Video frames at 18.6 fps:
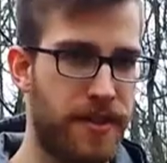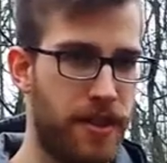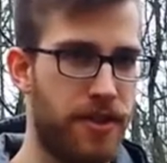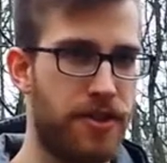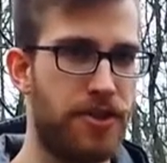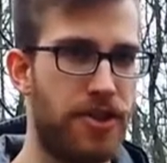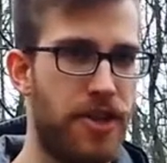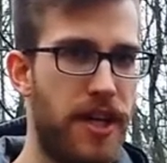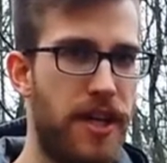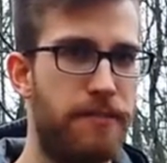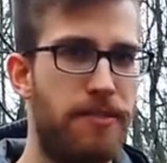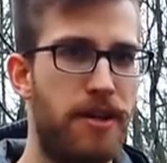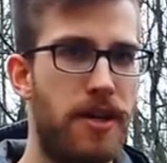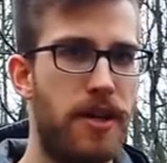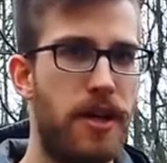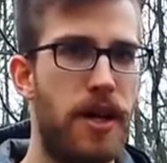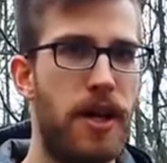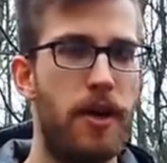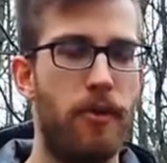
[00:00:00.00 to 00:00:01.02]
dirt cheap
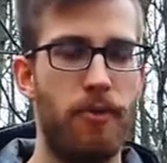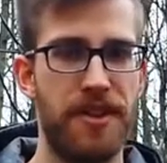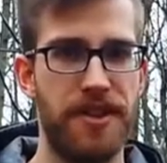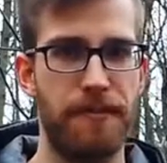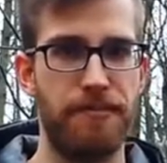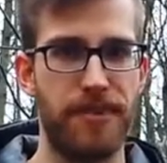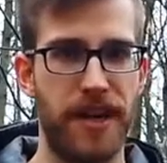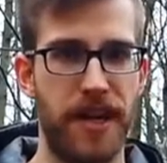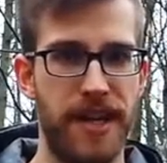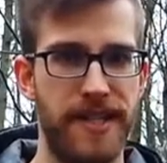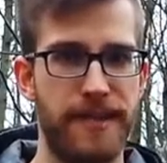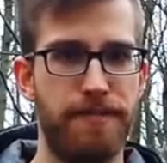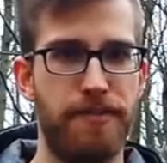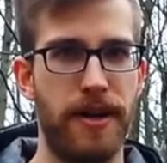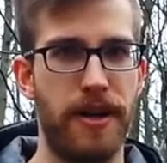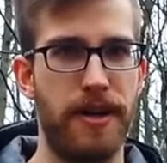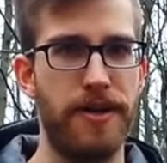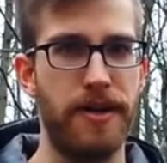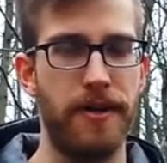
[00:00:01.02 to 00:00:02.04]
with a price
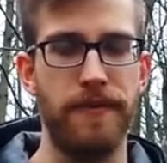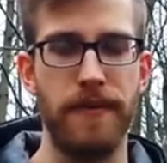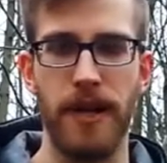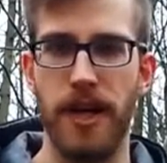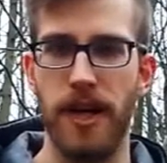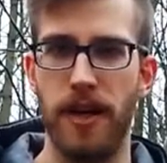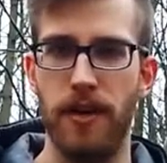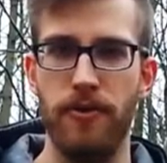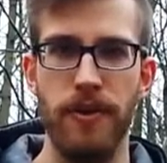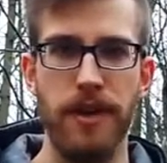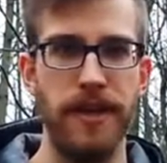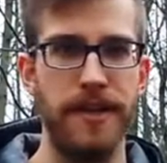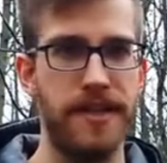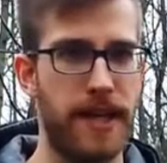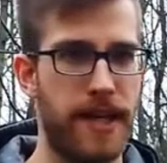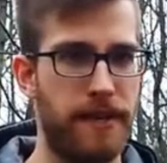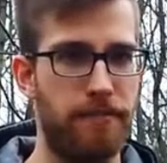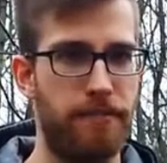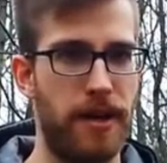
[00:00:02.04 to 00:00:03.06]
point of only
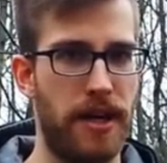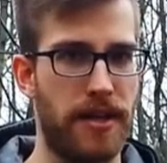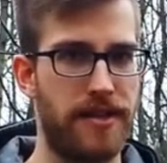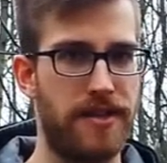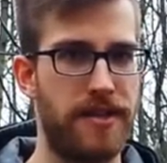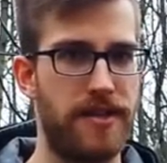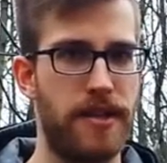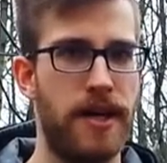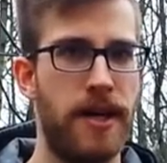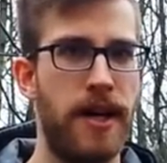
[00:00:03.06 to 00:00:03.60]
10 bucks.